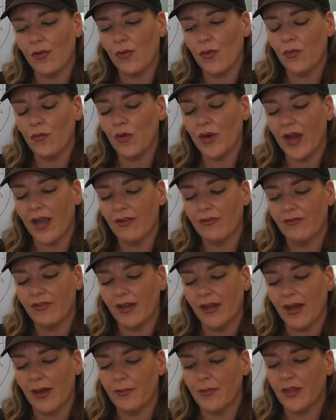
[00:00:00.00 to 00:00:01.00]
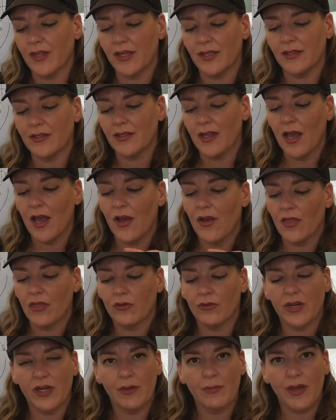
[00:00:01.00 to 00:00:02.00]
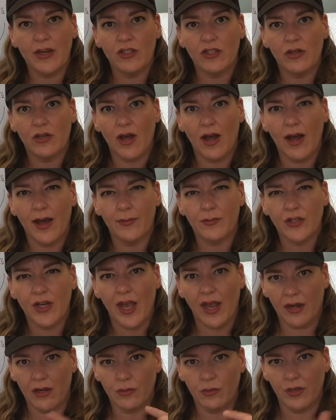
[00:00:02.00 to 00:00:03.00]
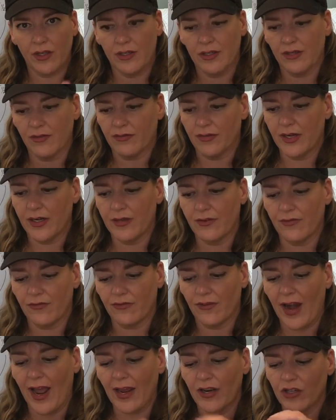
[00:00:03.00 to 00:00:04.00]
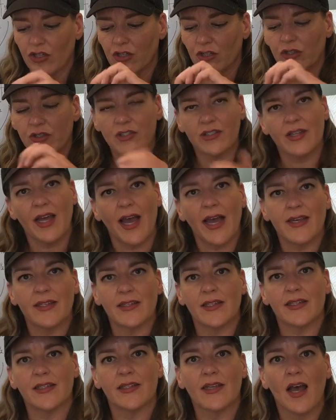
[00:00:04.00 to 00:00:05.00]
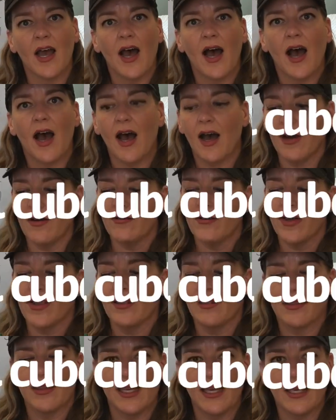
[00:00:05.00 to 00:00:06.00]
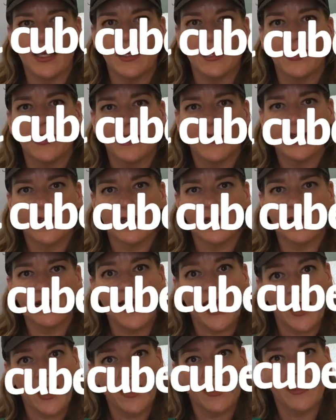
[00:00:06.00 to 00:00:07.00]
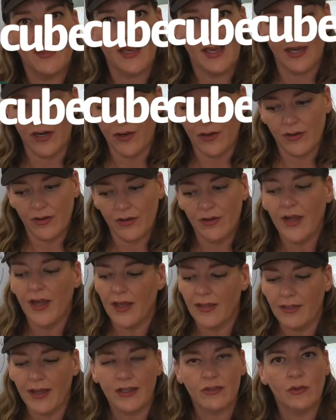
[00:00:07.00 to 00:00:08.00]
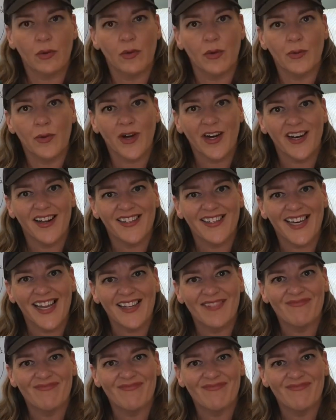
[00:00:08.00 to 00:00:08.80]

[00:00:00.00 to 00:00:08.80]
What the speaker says: would I fill up this 3-dimensional object with different fractional sizes of the length here? And that's what we're working on today.